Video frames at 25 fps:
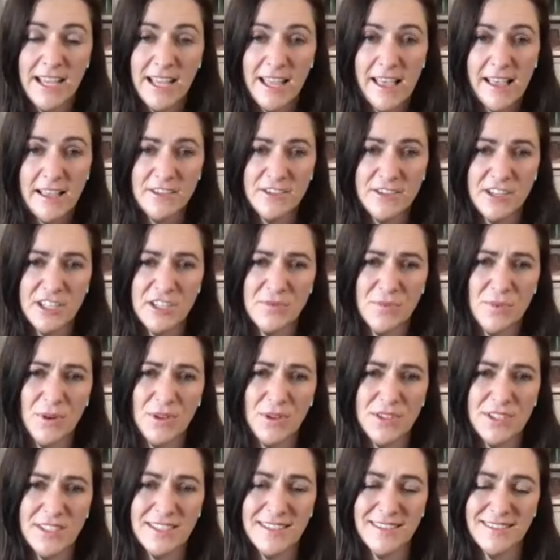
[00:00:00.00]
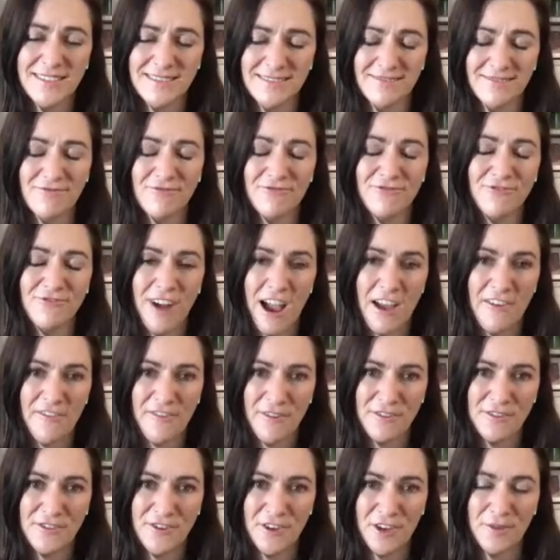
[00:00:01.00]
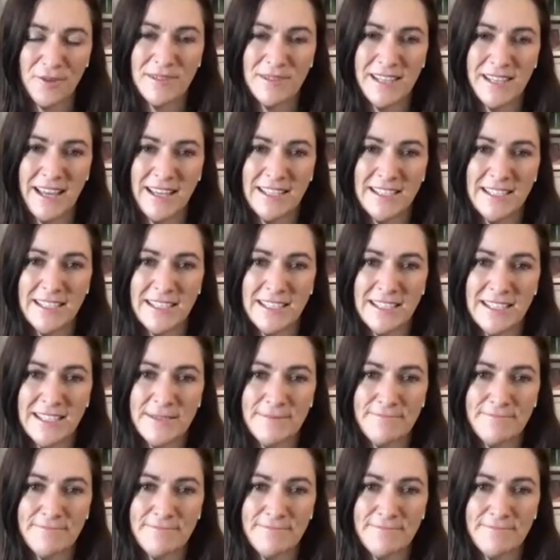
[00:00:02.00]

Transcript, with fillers: It's just That's what's it. yeah. right for your circumstances.